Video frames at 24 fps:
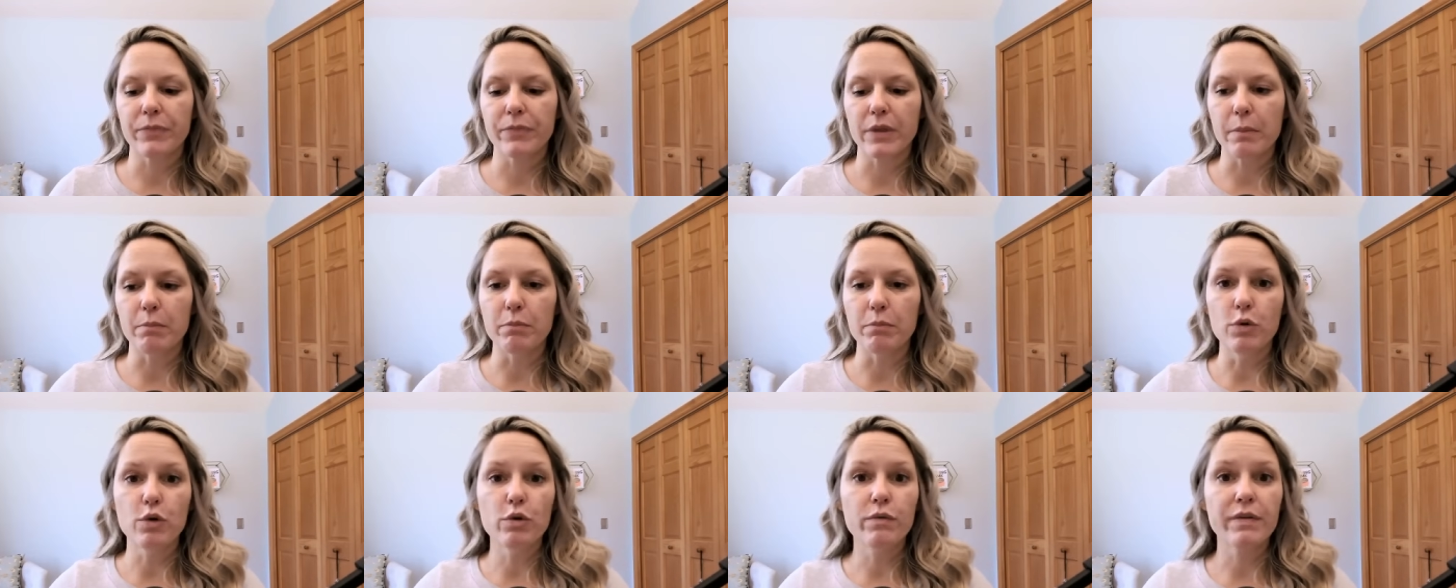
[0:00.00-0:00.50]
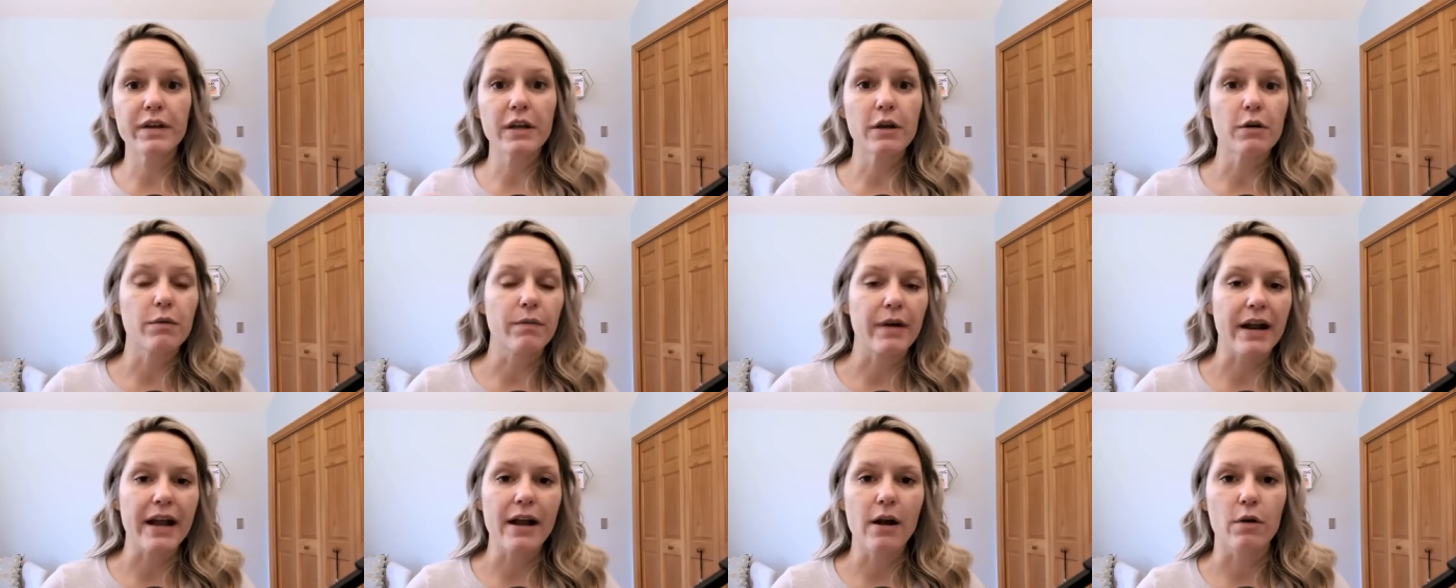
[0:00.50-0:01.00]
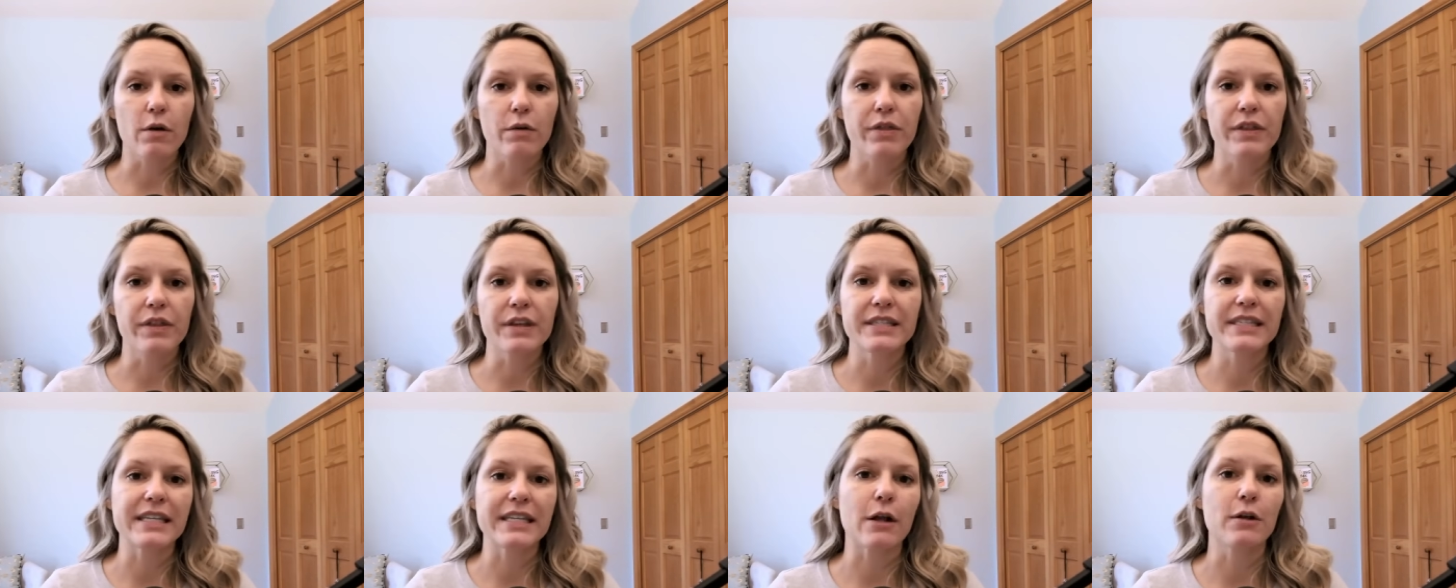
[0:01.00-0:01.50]
moving around the
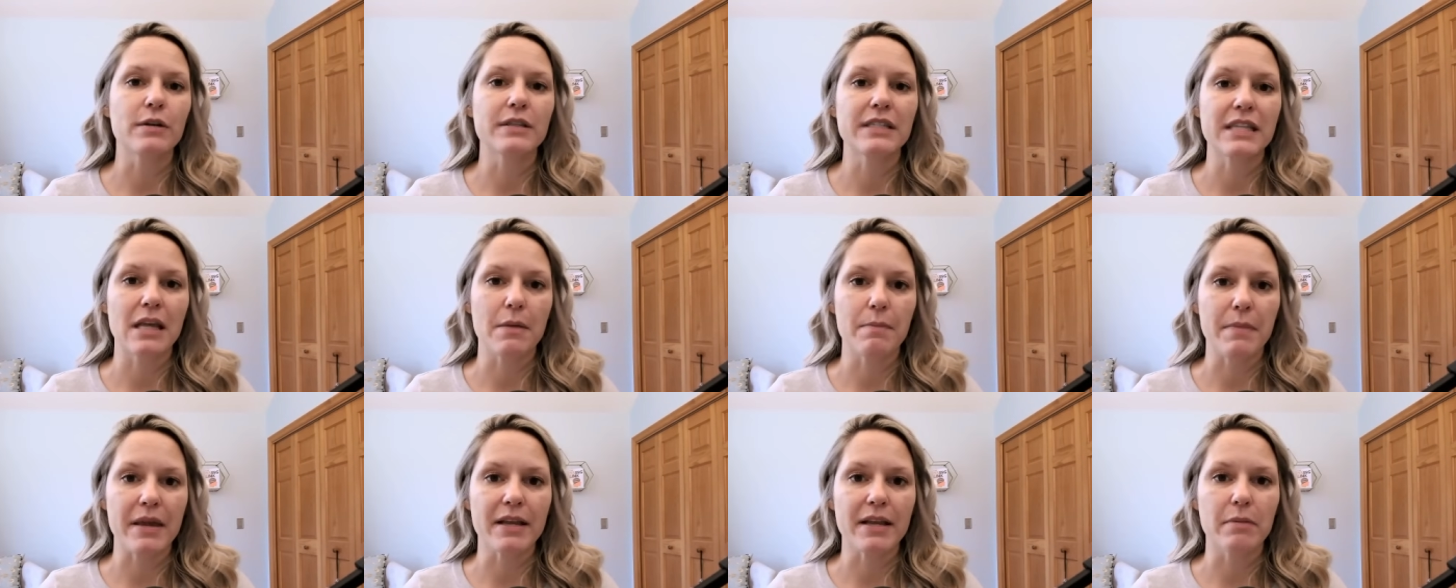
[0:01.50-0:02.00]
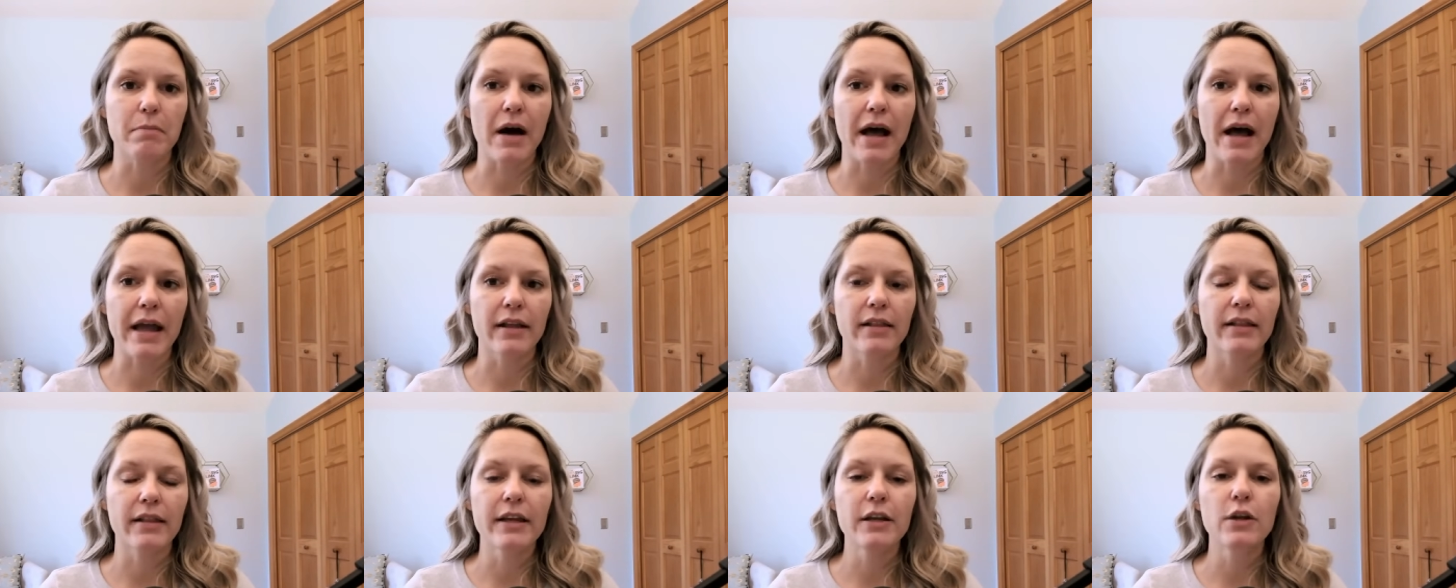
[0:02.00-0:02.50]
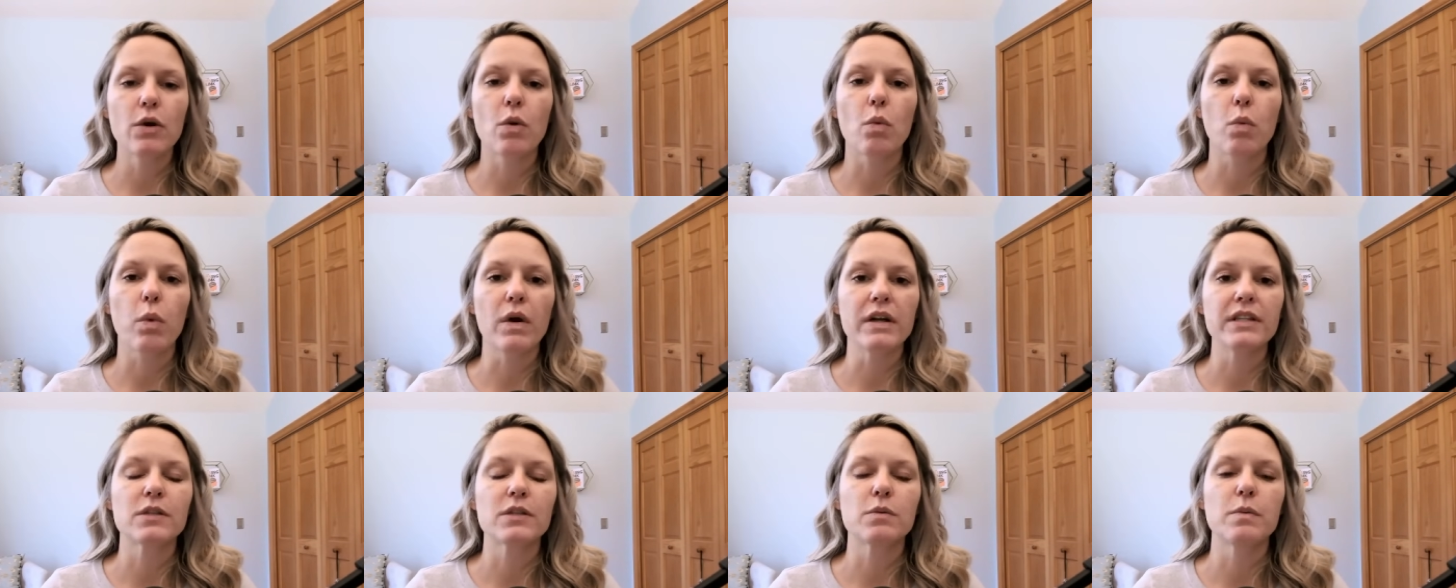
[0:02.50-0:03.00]
cells that make myelin
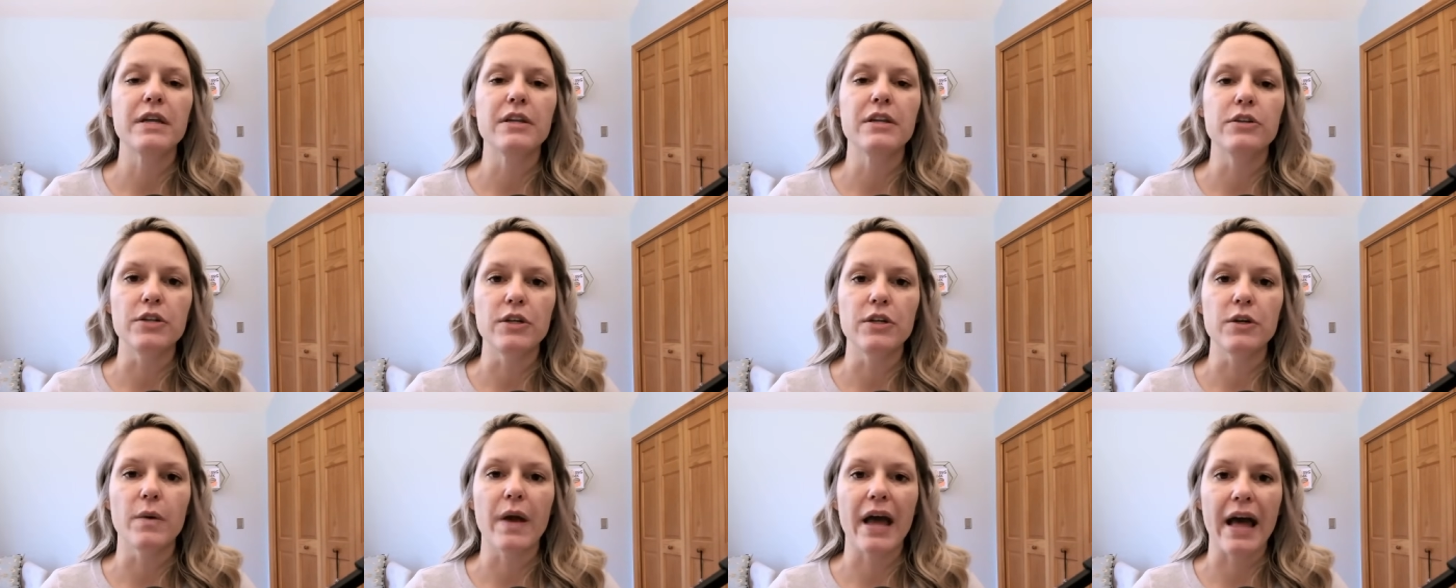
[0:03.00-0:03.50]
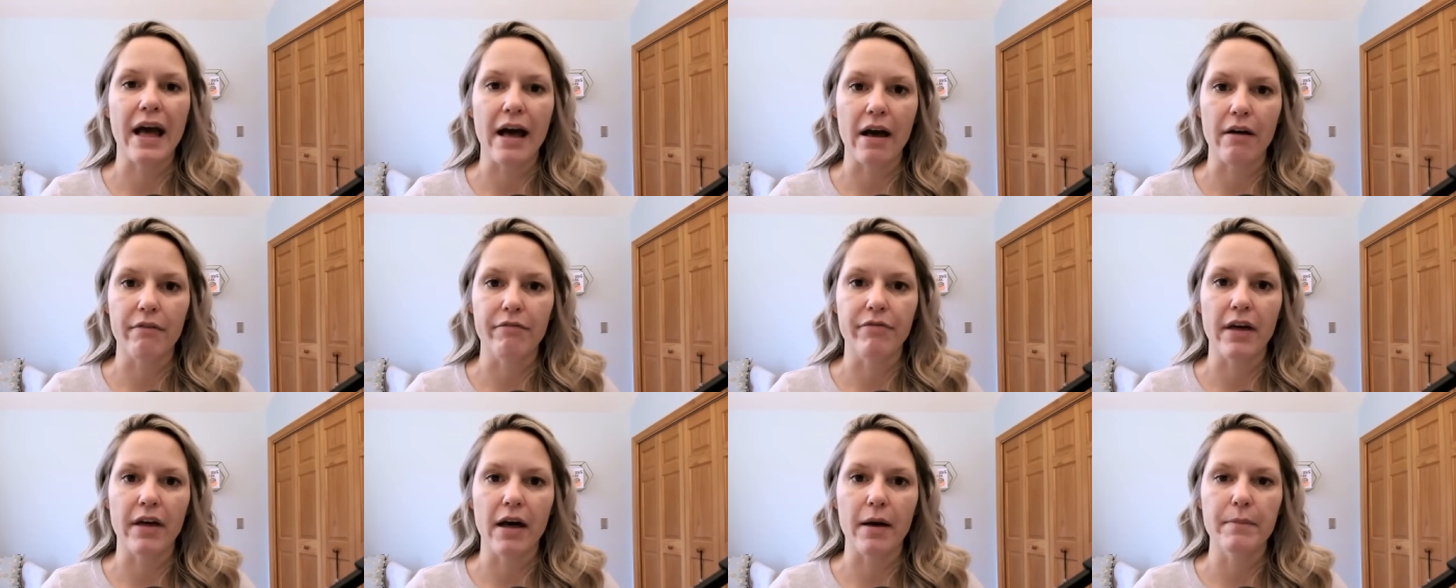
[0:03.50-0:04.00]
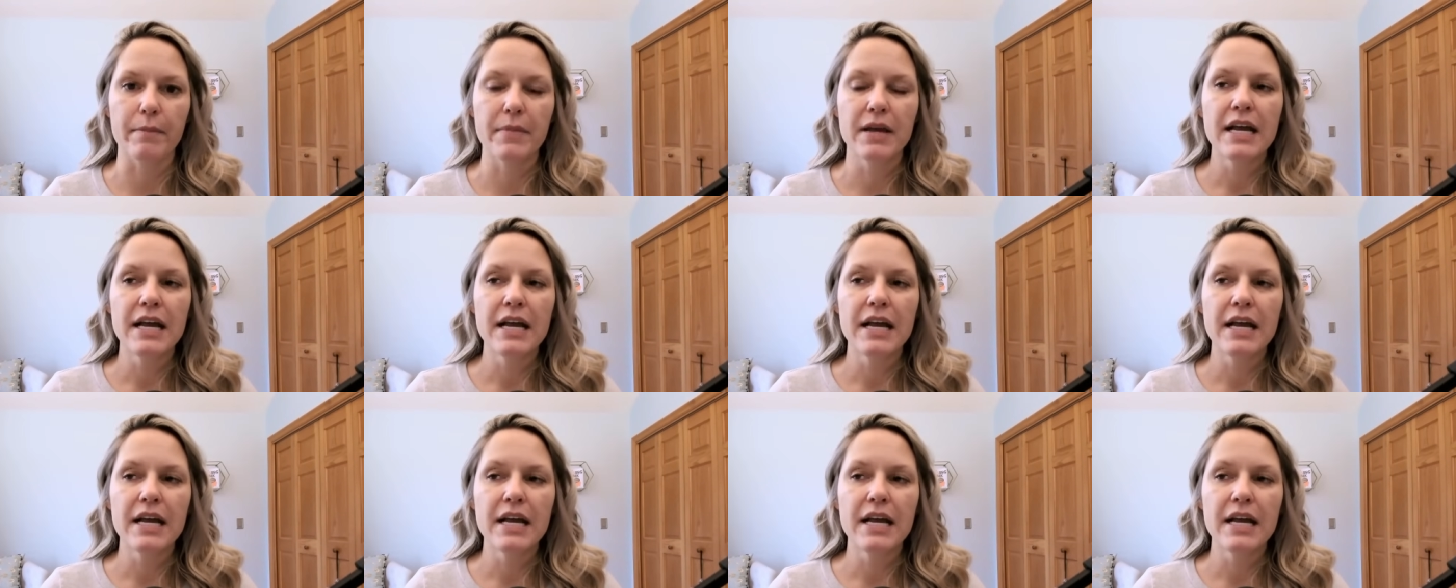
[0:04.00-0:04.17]
once we do have them.